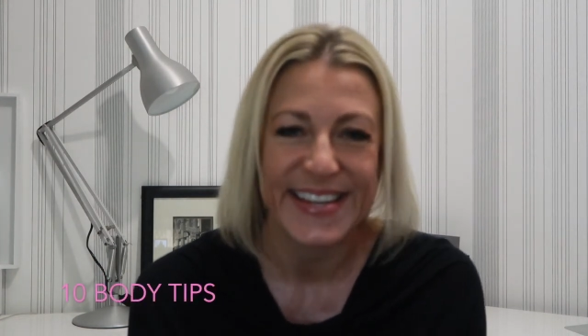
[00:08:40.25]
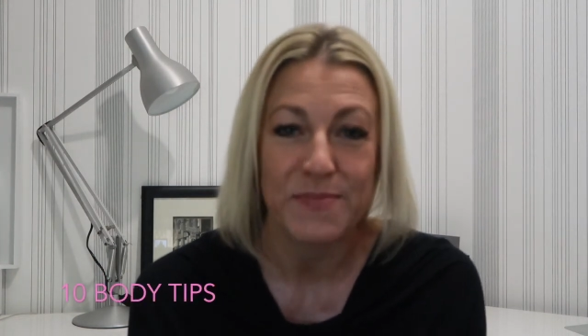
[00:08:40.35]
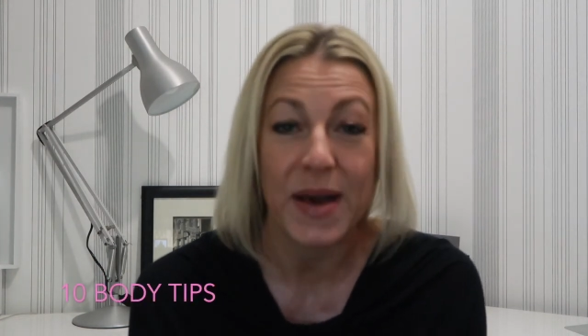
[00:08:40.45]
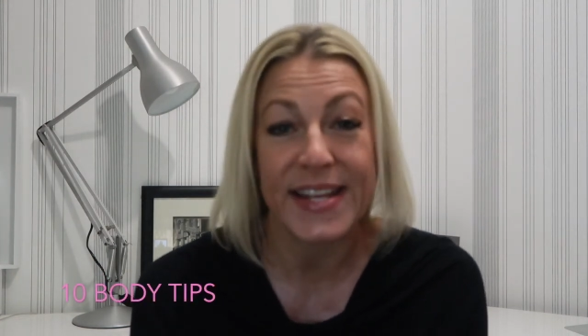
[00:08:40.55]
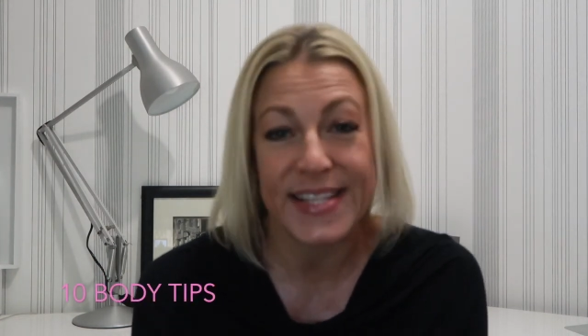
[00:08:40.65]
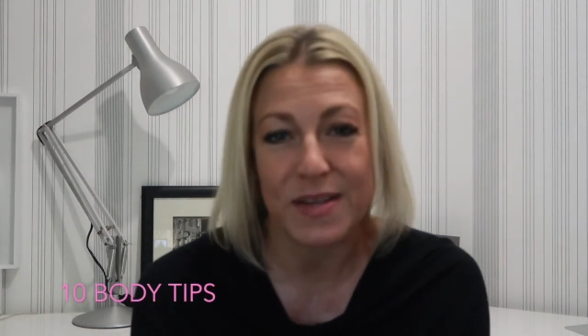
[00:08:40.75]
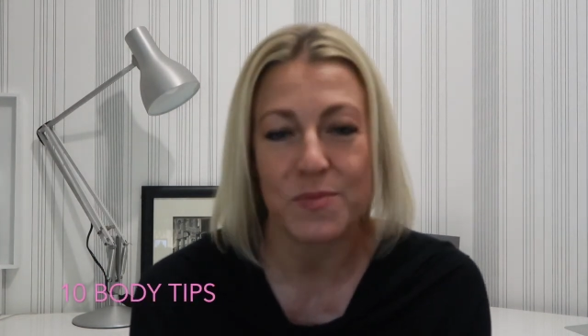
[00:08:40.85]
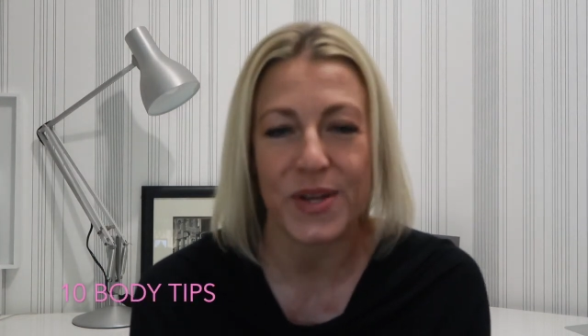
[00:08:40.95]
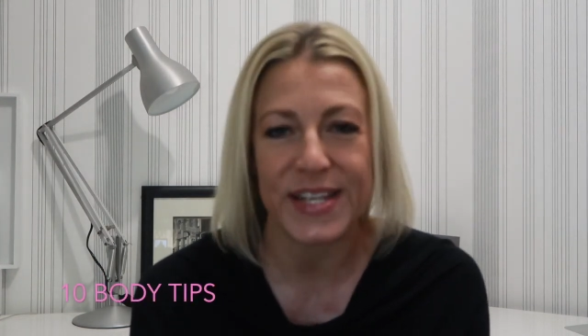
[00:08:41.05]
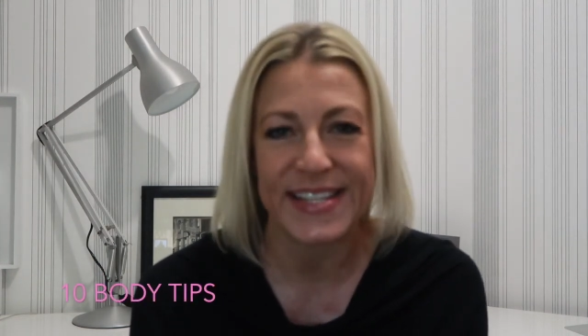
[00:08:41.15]
My
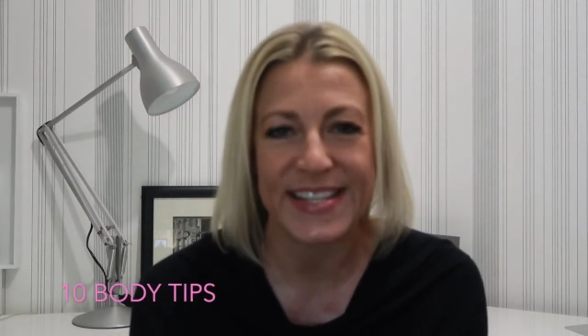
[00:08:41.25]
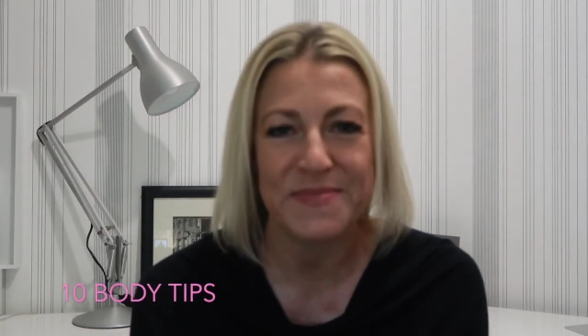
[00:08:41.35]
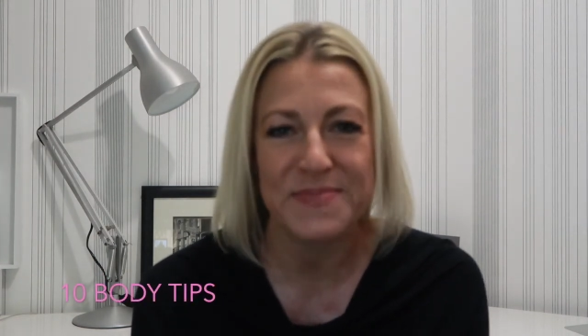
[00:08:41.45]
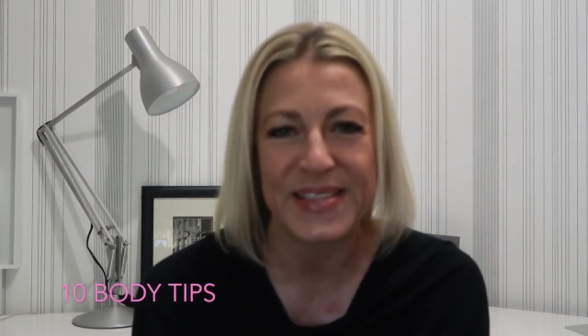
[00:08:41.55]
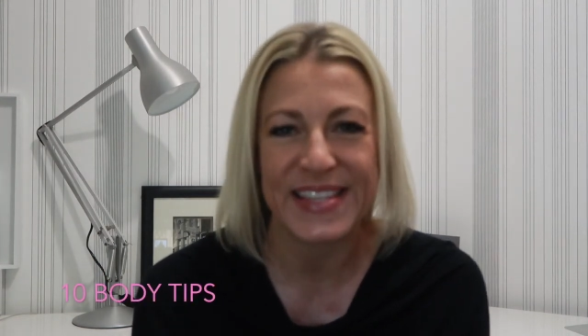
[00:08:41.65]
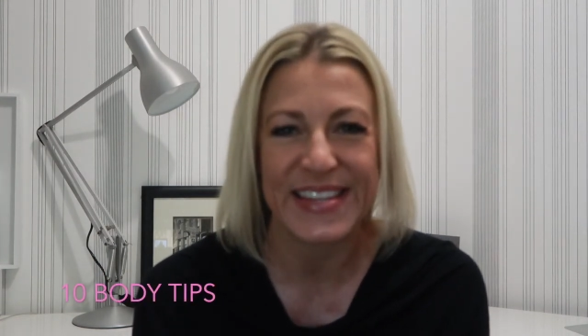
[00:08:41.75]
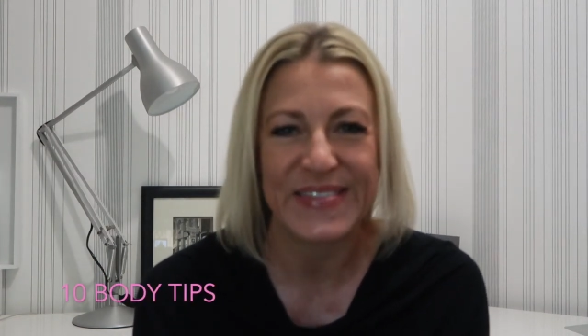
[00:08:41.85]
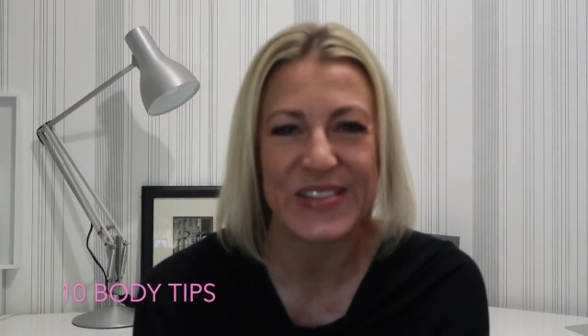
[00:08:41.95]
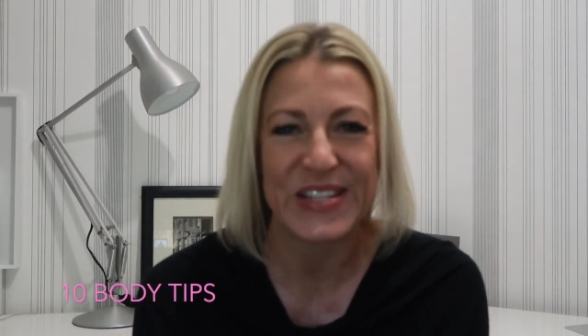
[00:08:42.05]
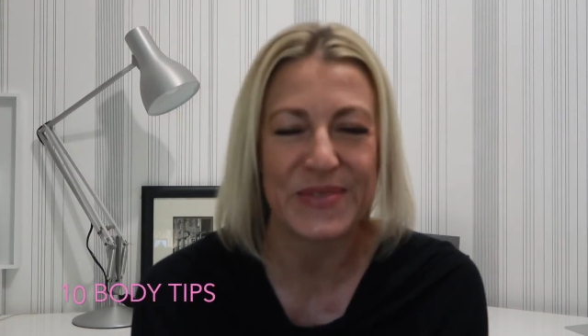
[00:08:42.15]
10 body tips,
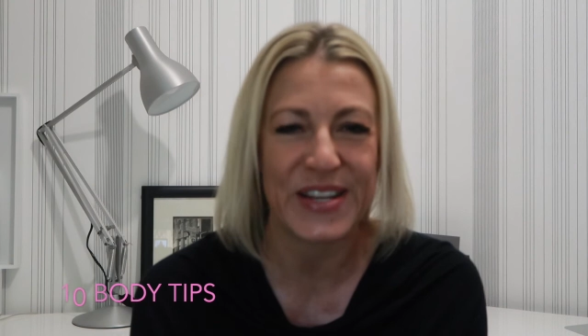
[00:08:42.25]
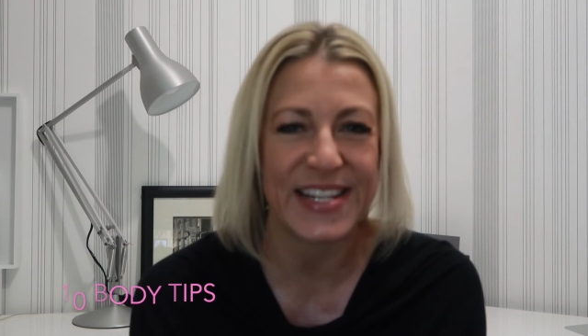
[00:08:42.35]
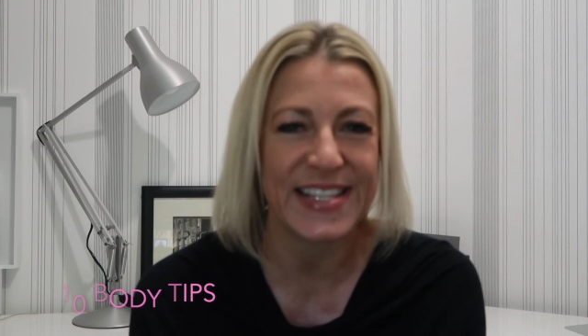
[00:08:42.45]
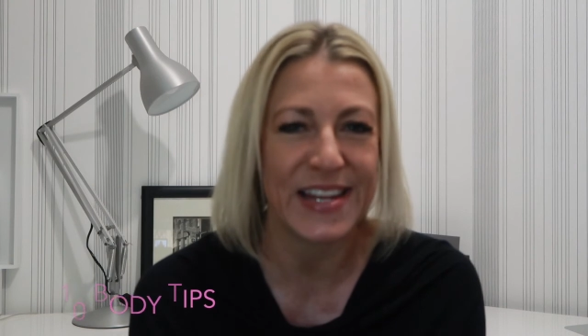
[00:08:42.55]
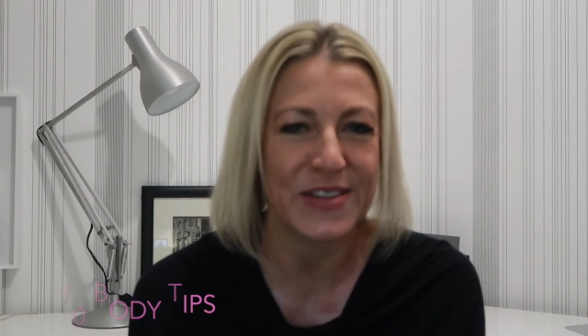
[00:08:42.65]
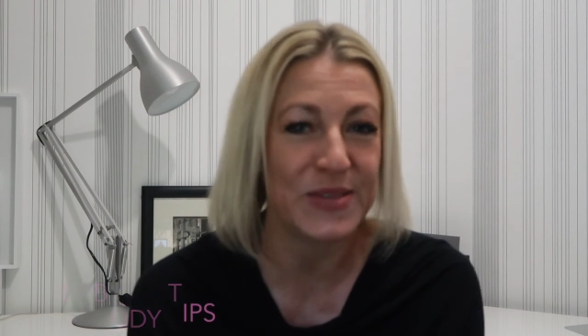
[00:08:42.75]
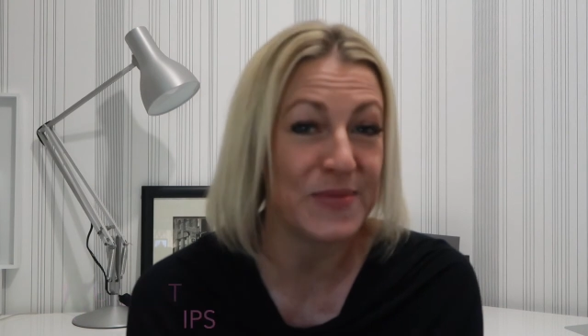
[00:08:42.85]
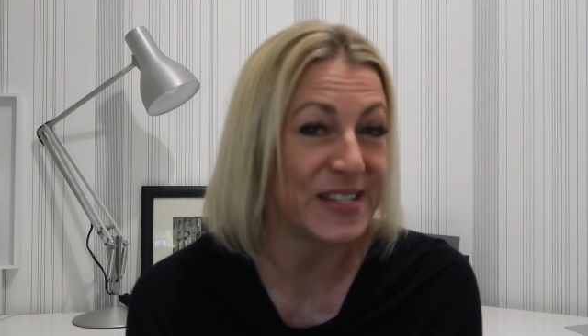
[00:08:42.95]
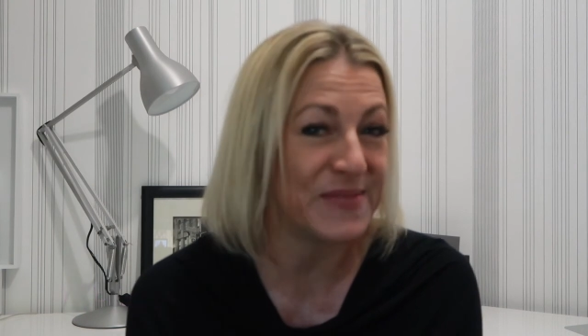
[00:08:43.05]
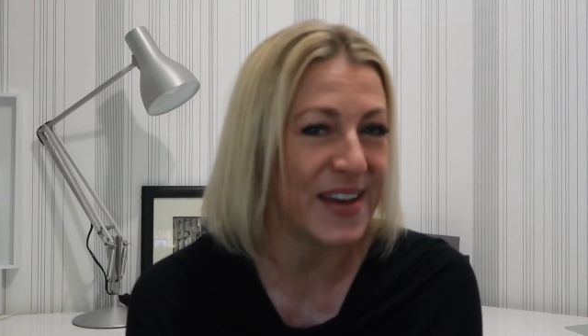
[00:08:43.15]
which I'm not going to tell you too
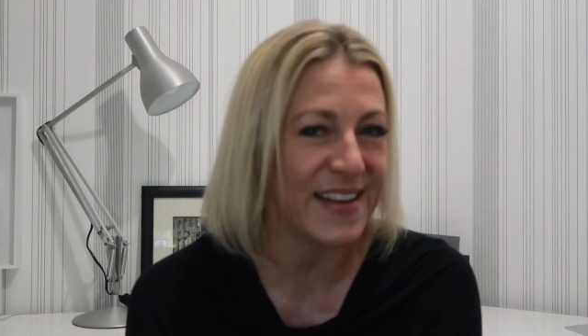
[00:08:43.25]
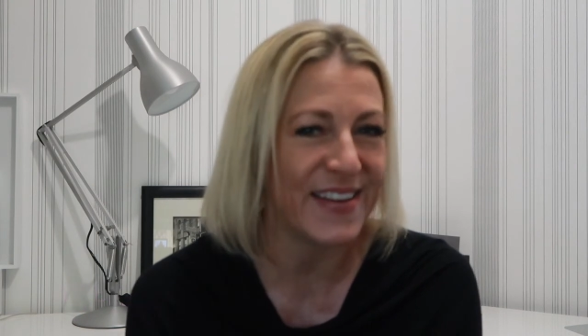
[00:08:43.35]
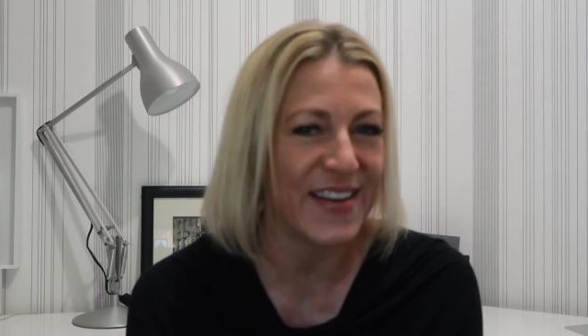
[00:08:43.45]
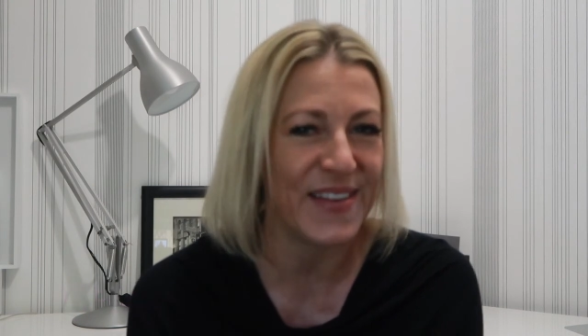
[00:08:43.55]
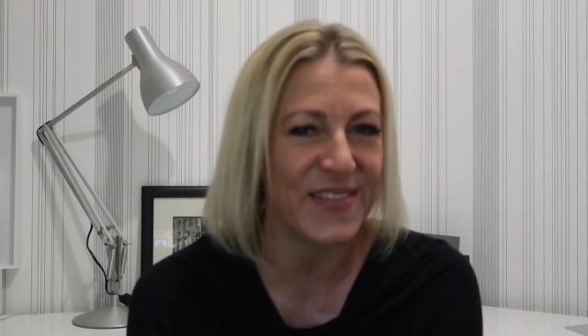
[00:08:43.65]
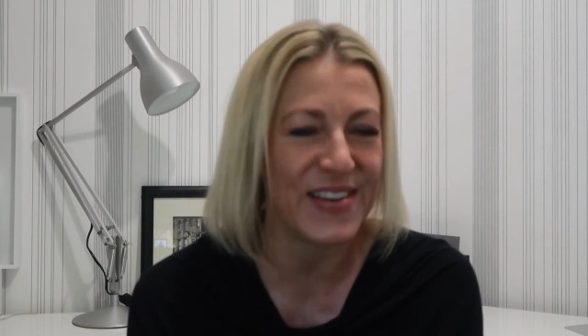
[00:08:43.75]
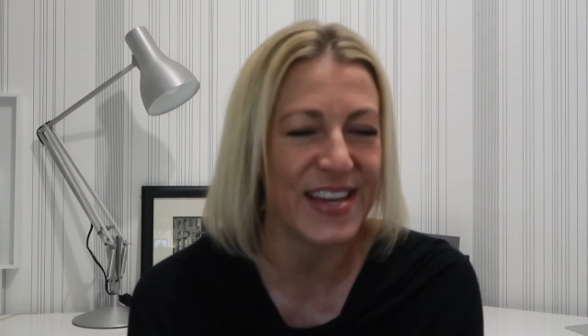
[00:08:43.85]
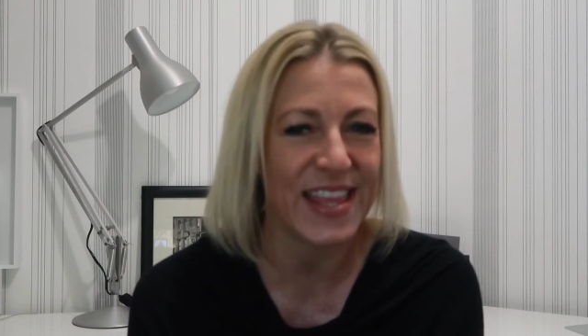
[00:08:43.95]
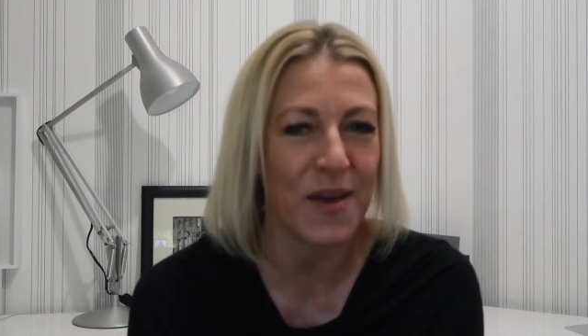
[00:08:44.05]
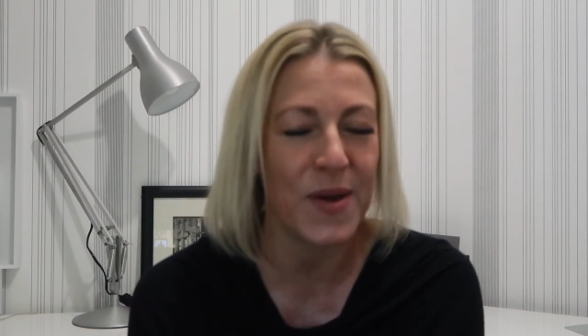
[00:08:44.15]
much about. Go have a look
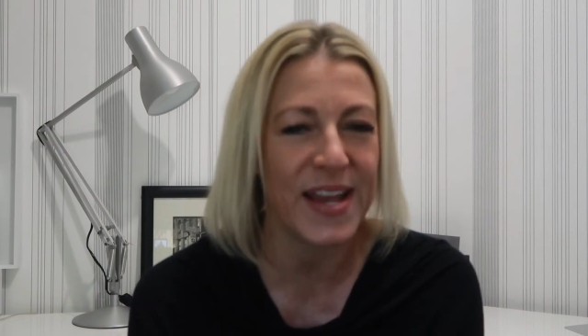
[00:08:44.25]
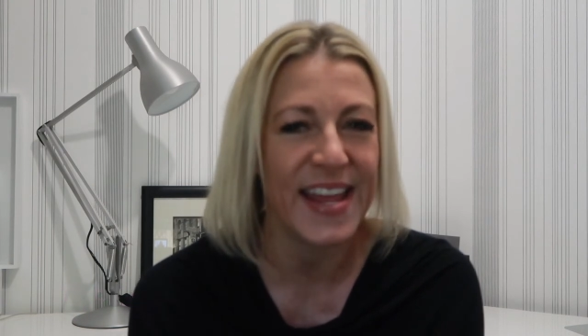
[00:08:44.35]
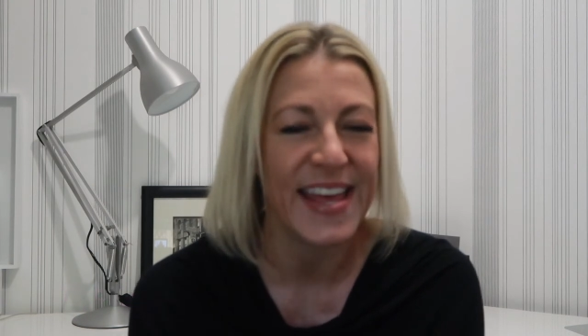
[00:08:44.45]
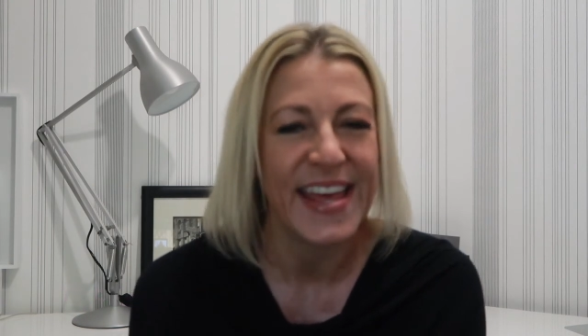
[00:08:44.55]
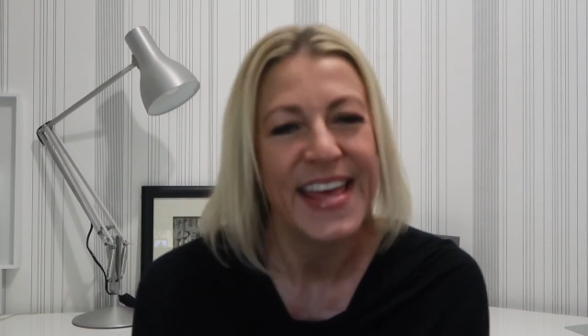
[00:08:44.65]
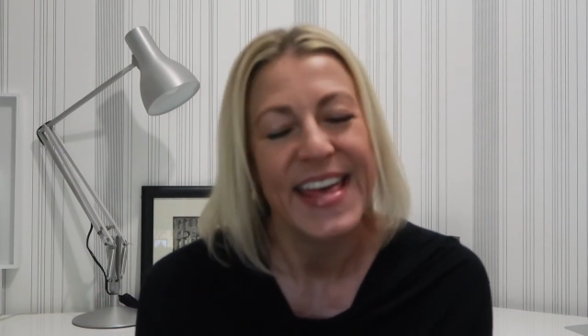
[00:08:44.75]
at that one.